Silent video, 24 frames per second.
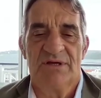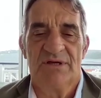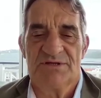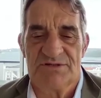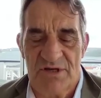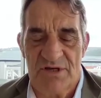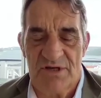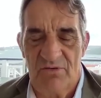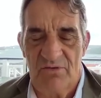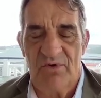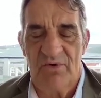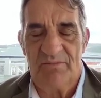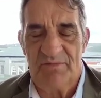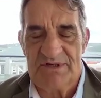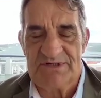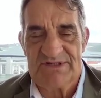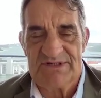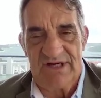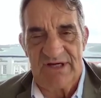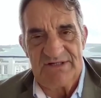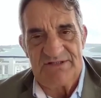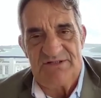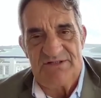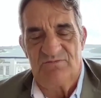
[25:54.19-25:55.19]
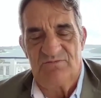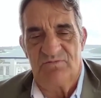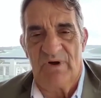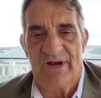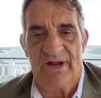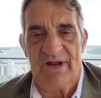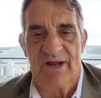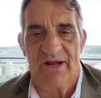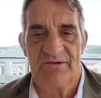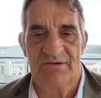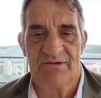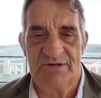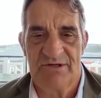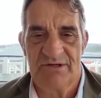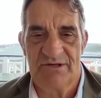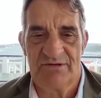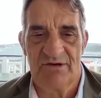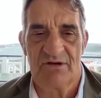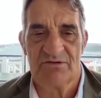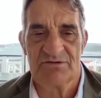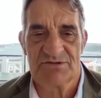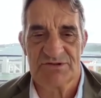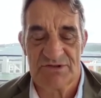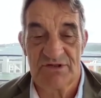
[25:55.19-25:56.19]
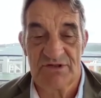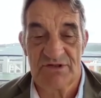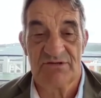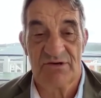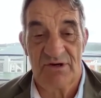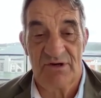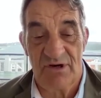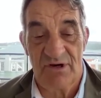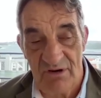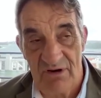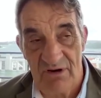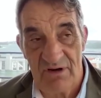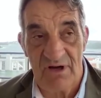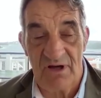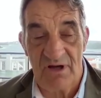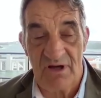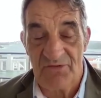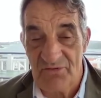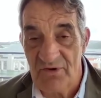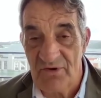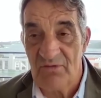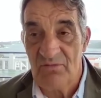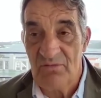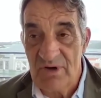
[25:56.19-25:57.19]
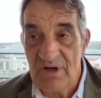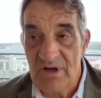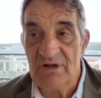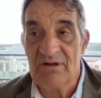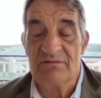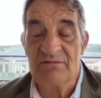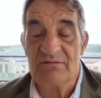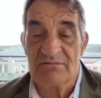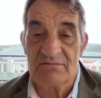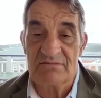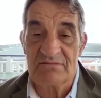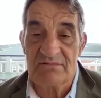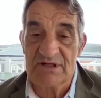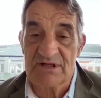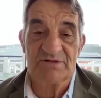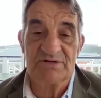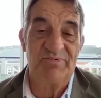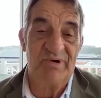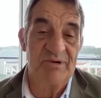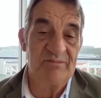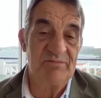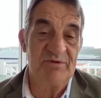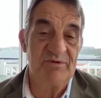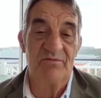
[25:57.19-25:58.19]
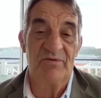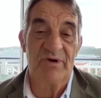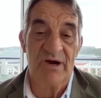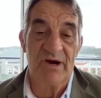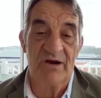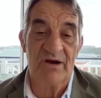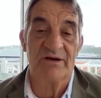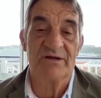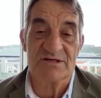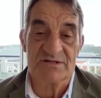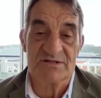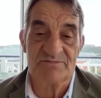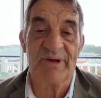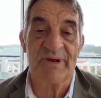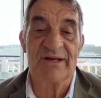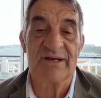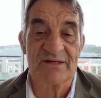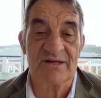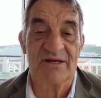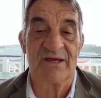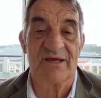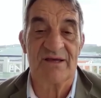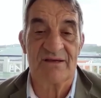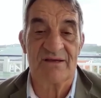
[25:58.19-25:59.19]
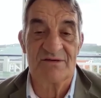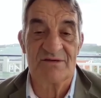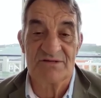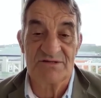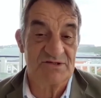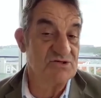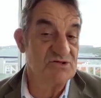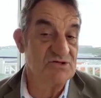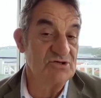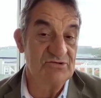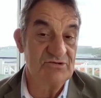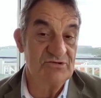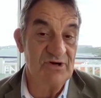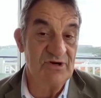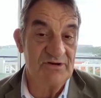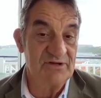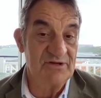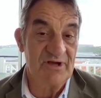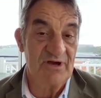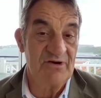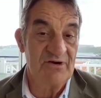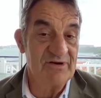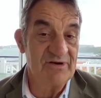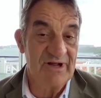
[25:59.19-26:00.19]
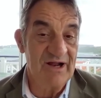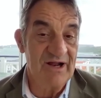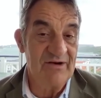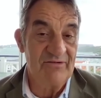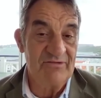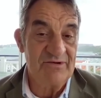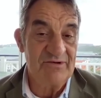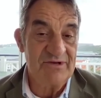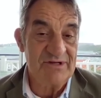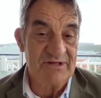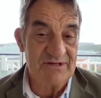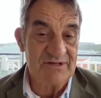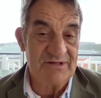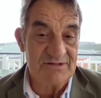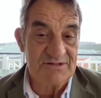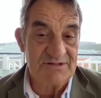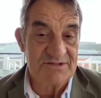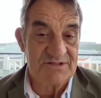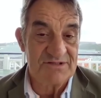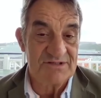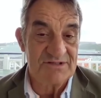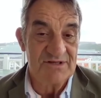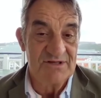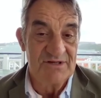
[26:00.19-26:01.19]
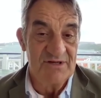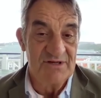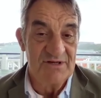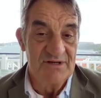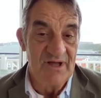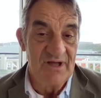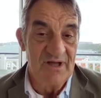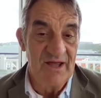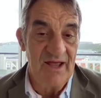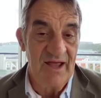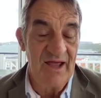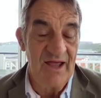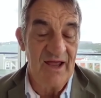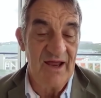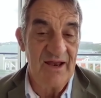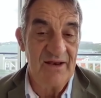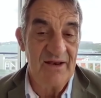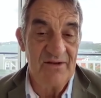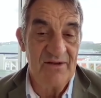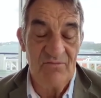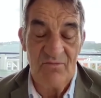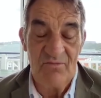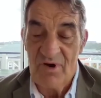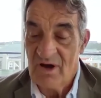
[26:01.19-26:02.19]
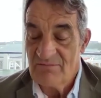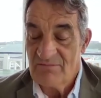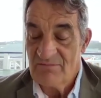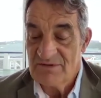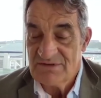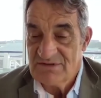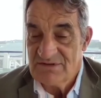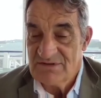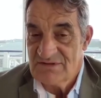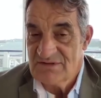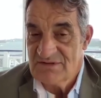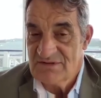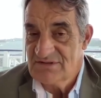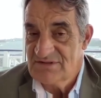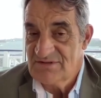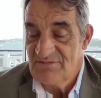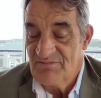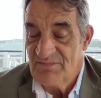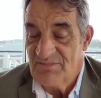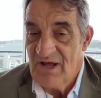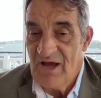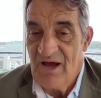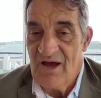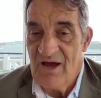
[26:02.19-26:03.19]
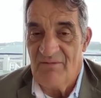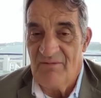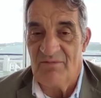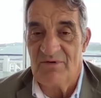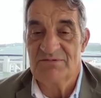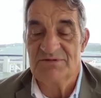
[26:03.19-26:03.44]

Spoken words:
So when we tasted 100-year-old Sudereau, I thought, well, that's probably where I'd expect Sudereau to go in 100 years. And the wine was sublime.